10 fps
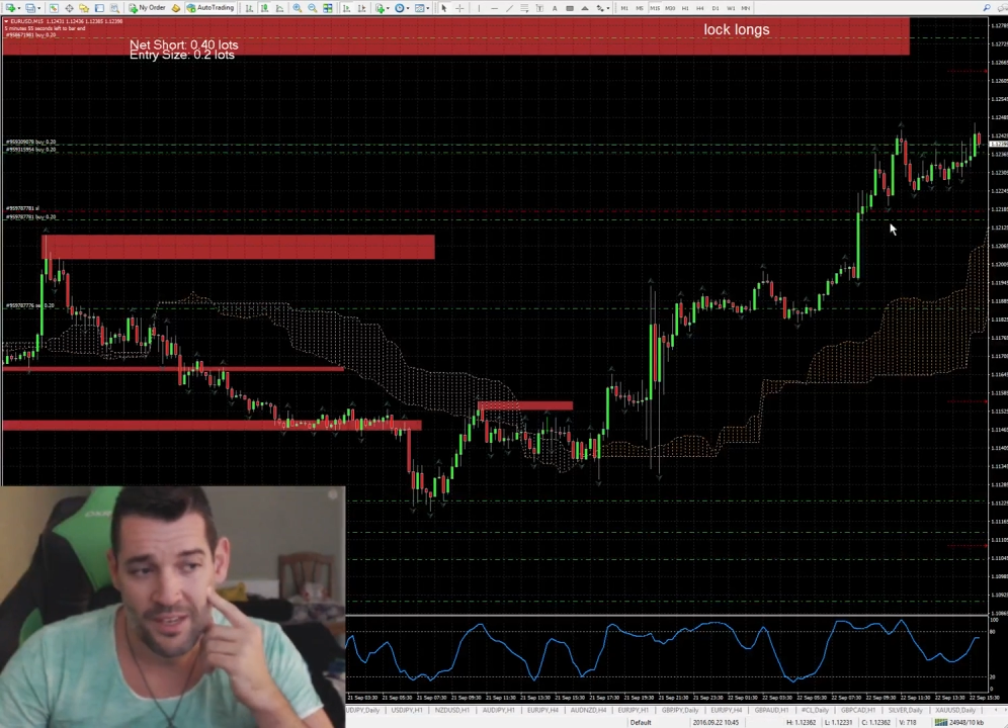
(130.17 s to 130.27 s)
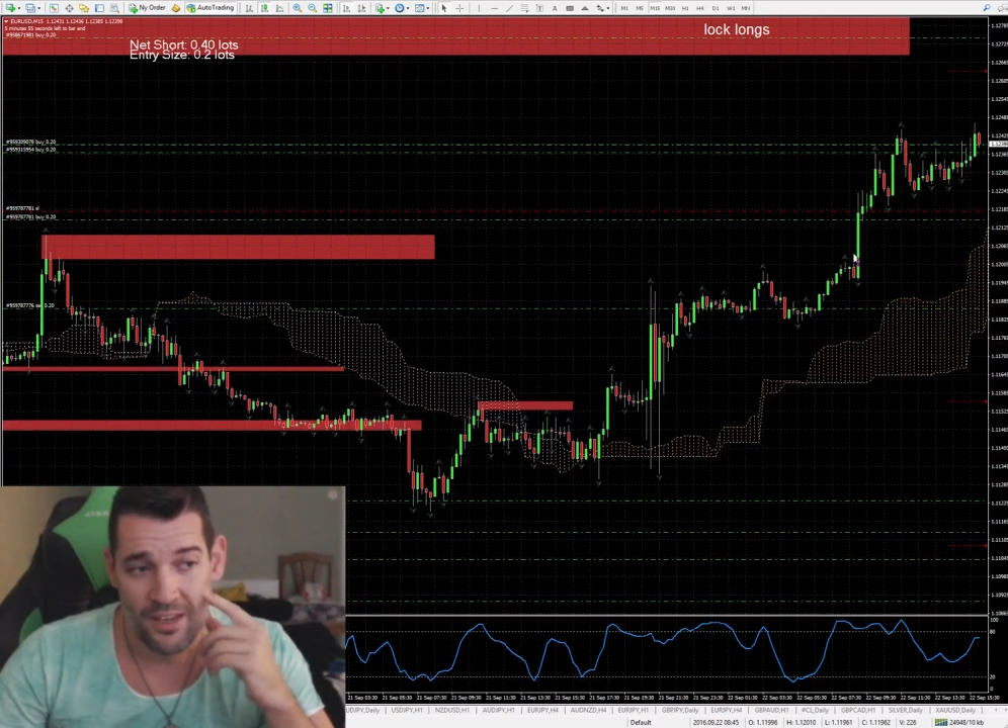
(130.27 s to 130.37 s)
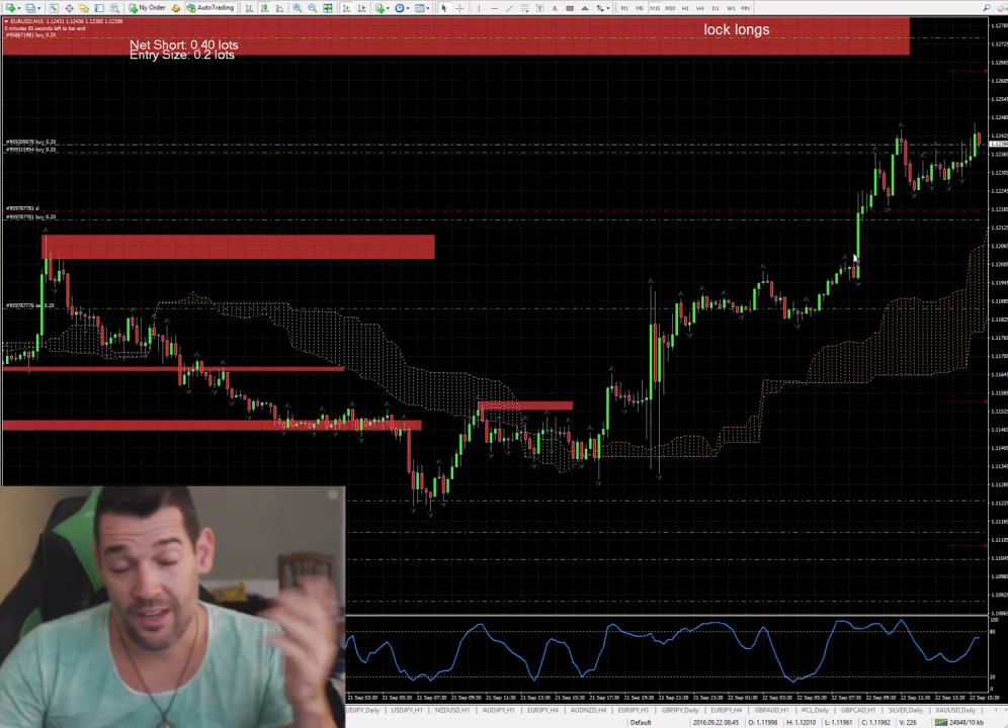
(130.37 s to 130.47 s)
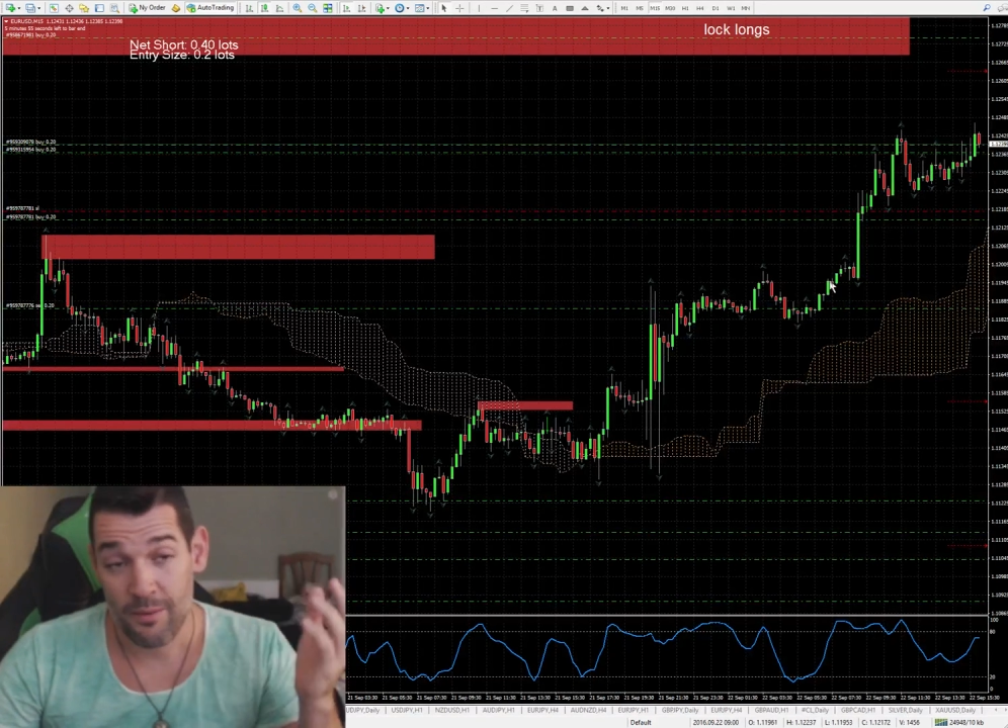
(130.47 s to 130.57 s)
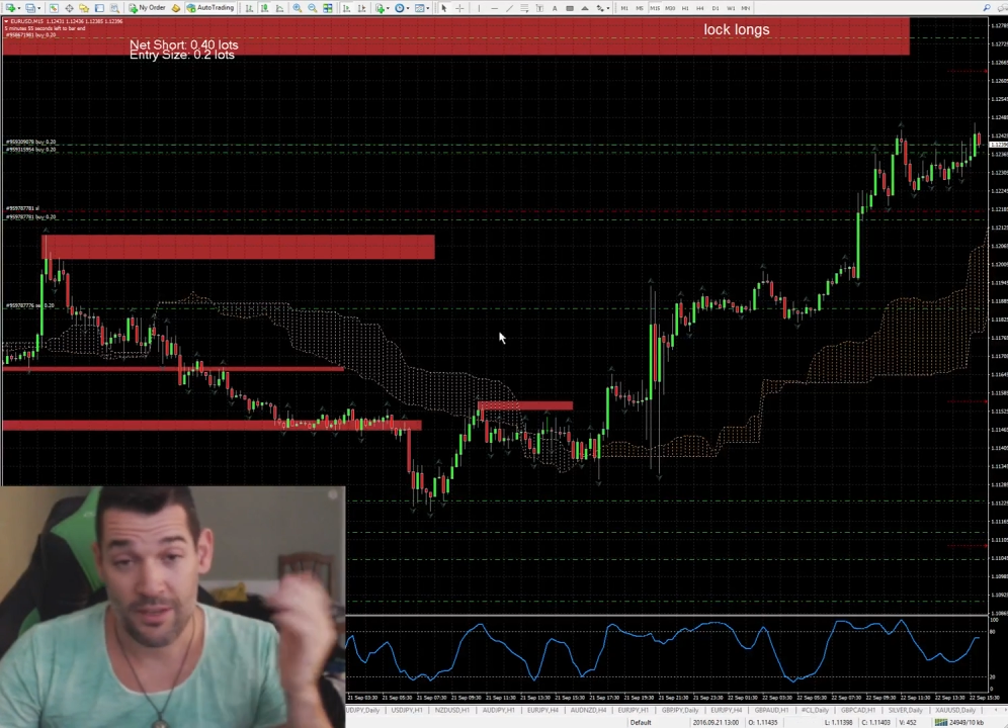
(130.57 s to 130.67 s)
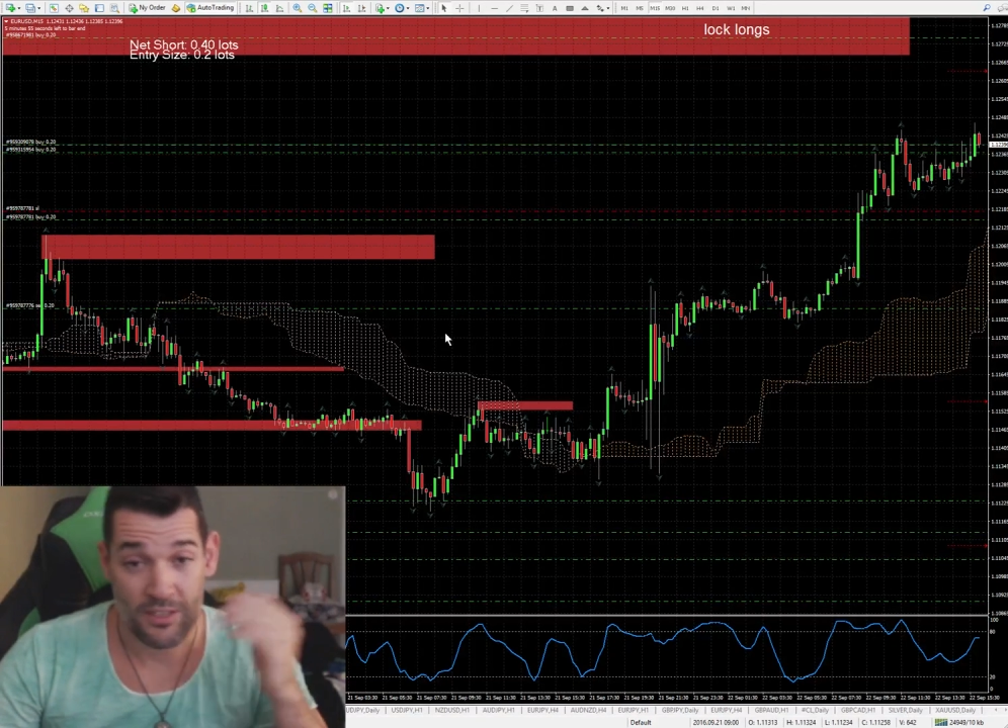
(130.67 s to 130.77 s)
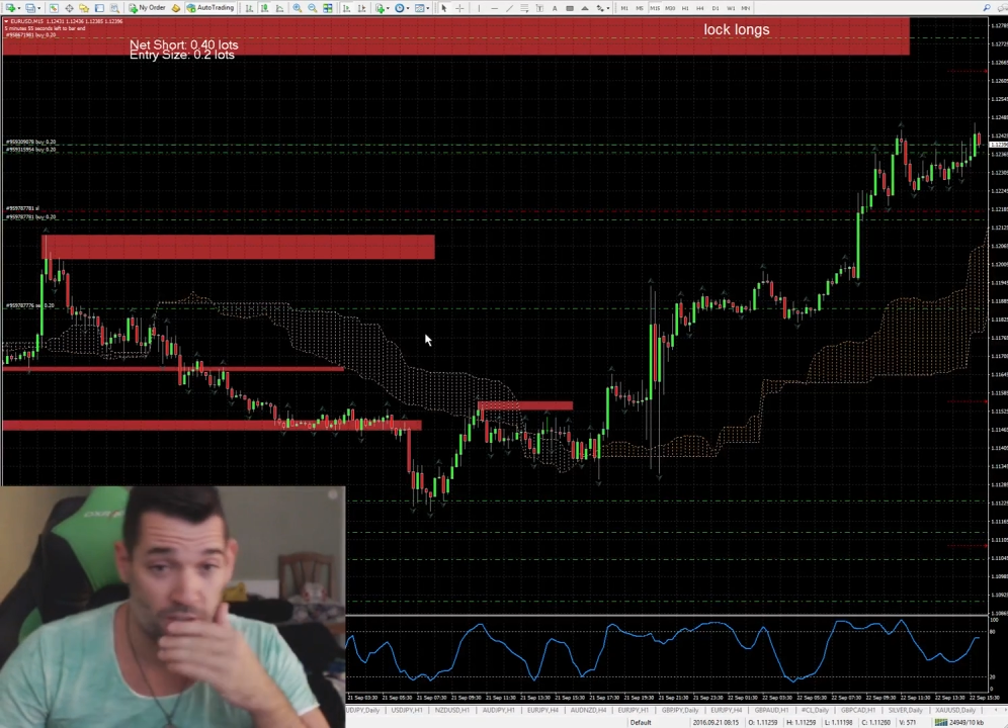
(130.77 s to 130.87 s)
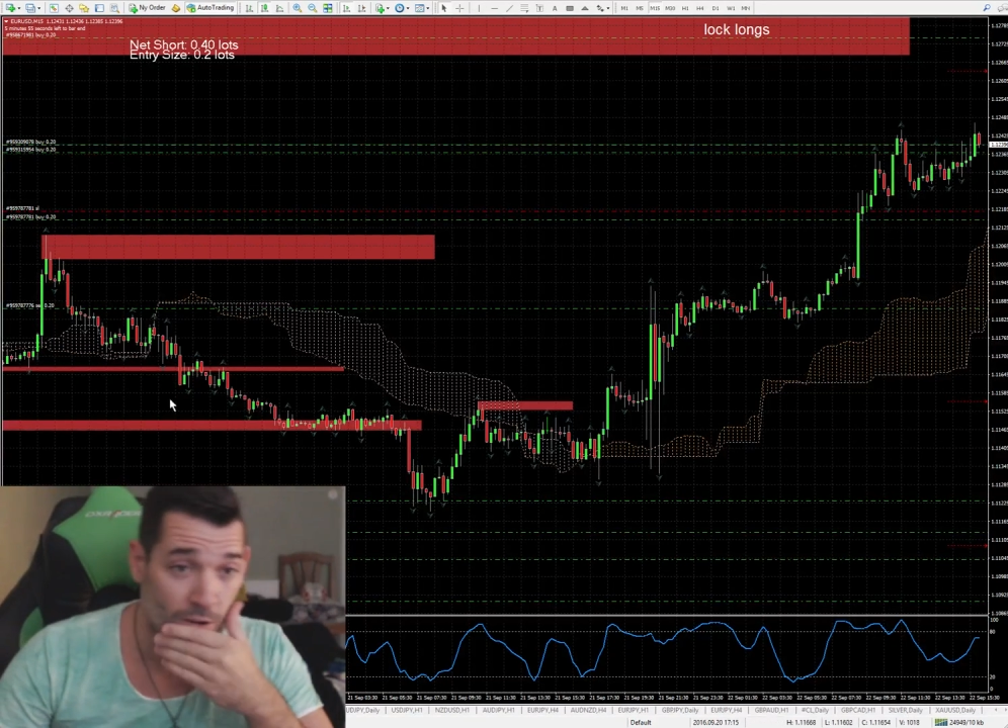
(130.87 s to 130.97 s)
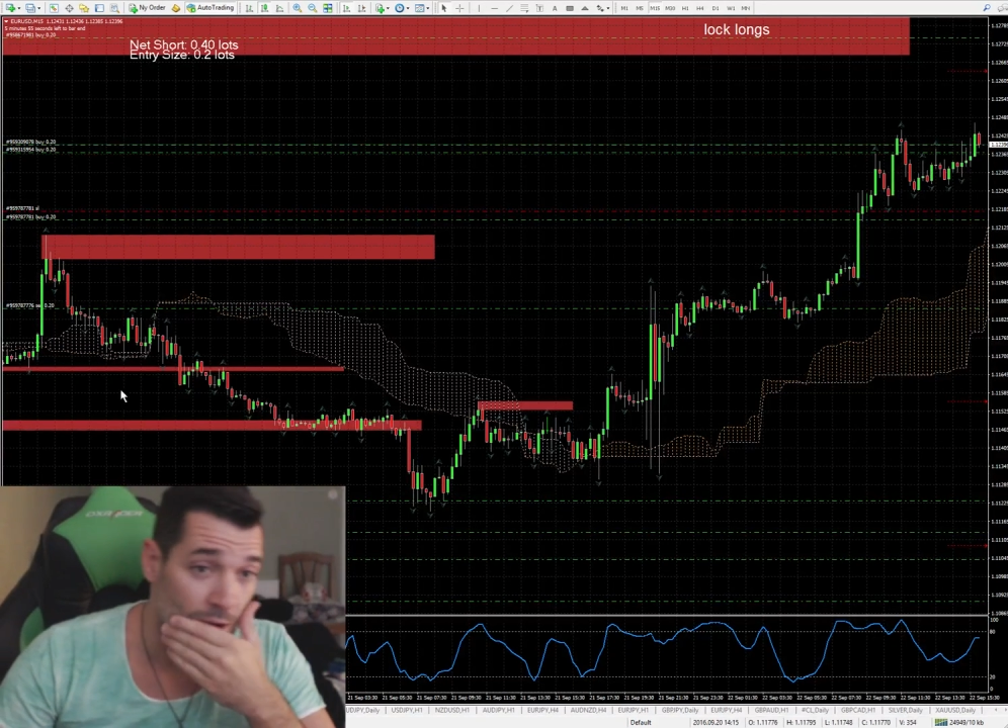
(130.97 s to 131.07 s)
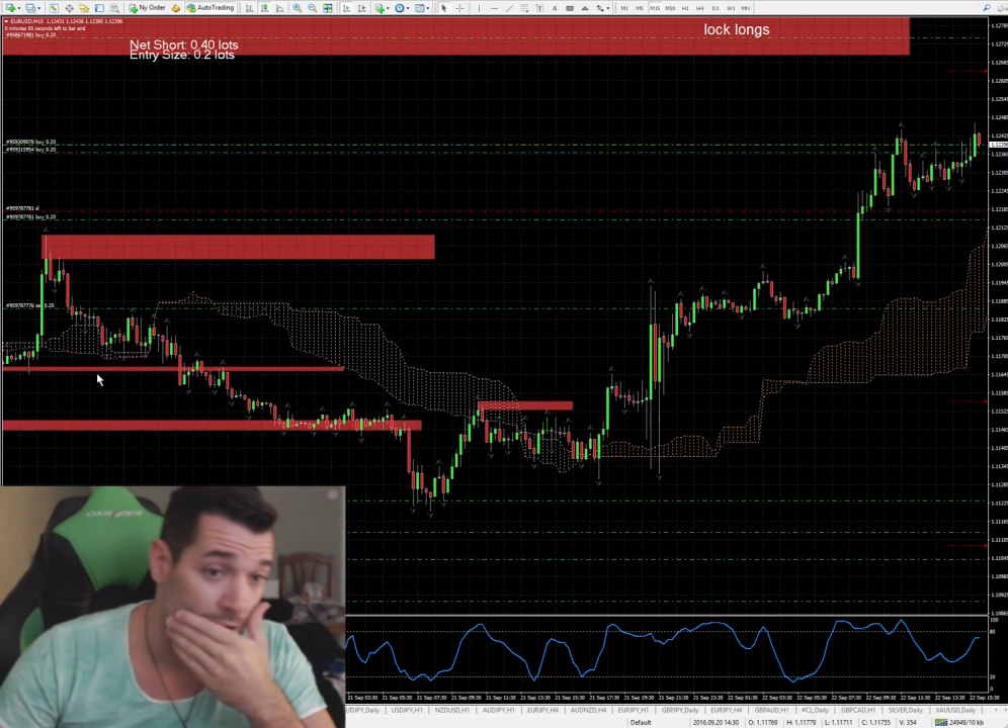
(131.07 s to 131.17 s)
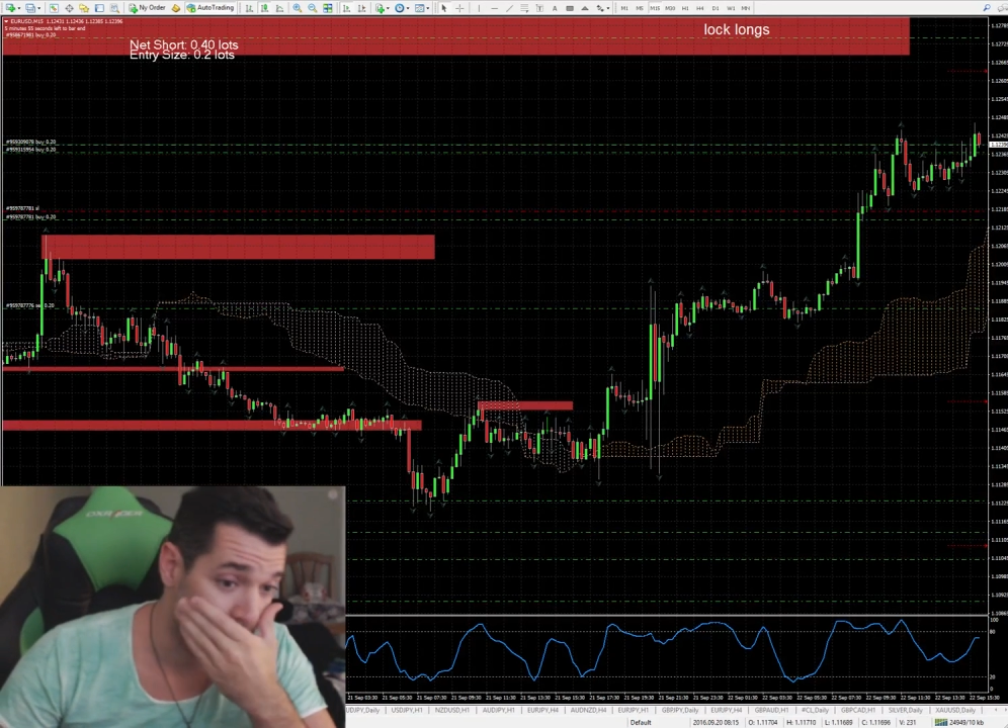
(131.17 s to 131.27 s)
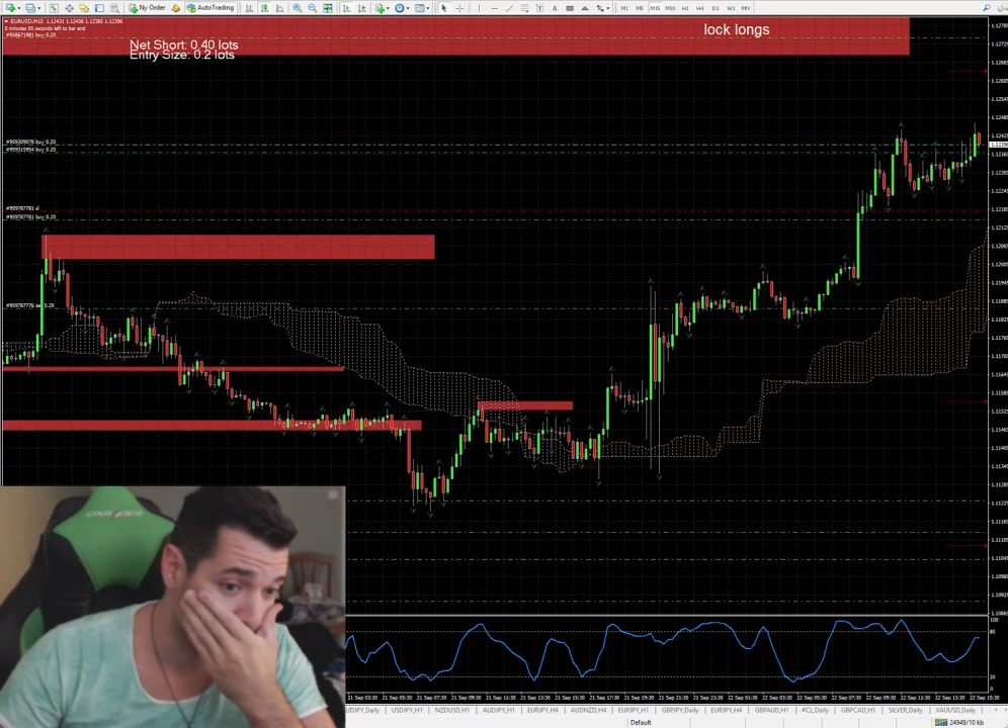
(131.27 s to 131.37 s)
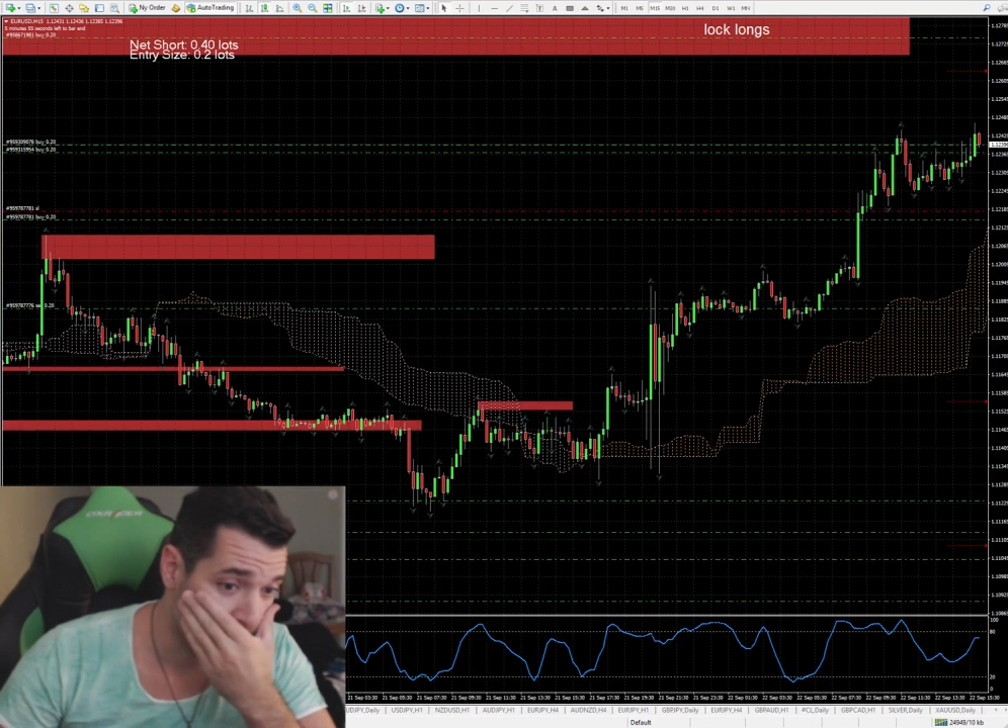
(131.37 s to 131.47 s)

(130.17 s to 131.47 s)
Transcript: Anyway, so I